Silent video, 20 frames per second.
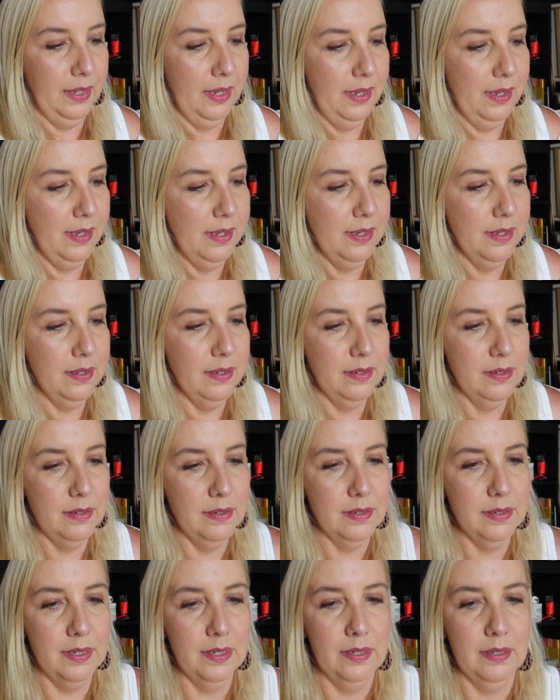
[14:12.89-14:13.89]

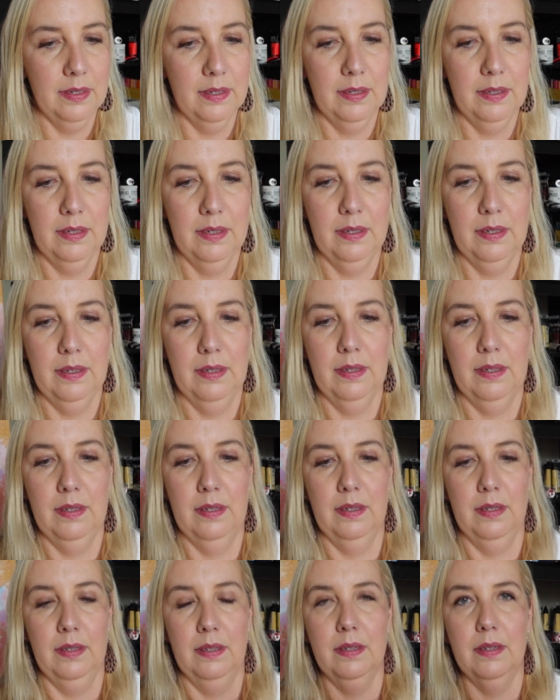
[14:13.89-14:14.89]
And
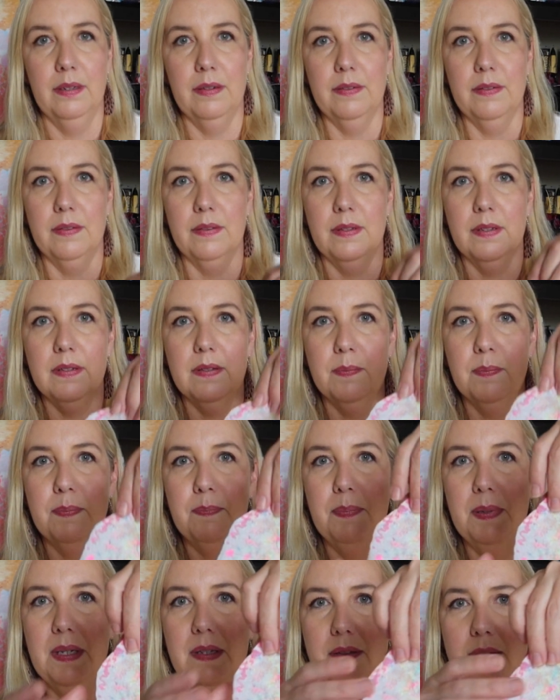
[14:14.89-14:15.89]
just this
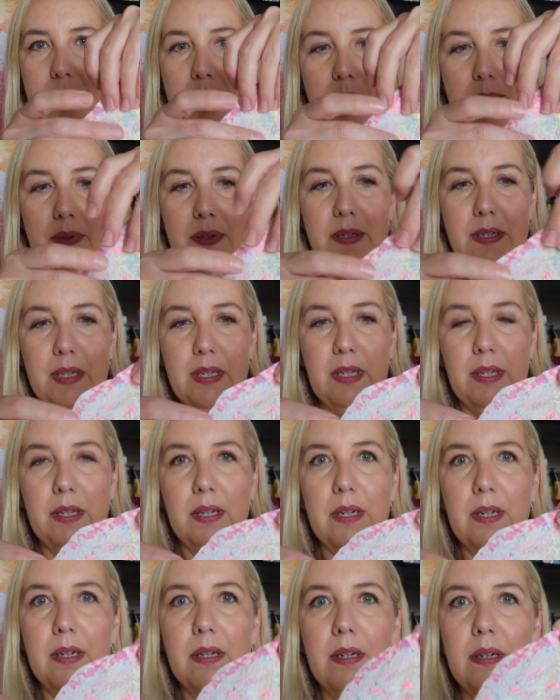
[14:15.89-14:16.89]
piece in
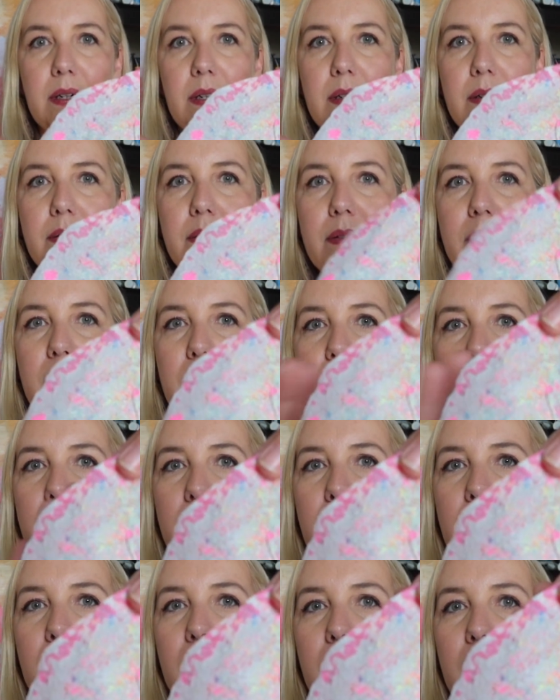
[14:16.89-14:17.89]
particular, let's see if I
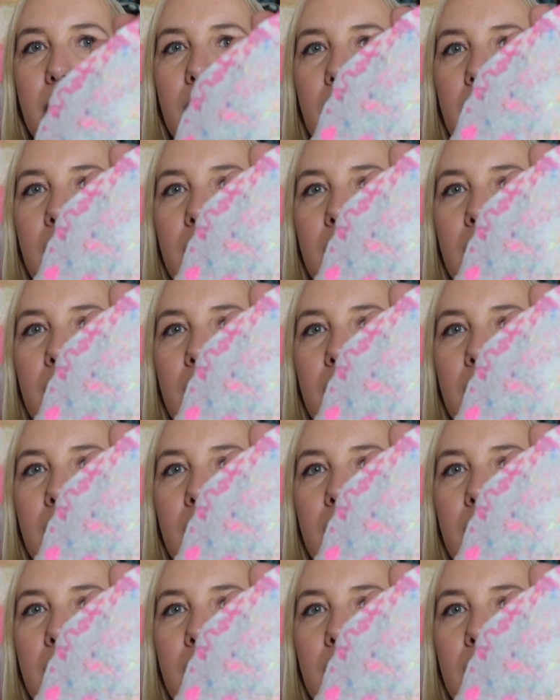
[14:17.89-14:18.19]
can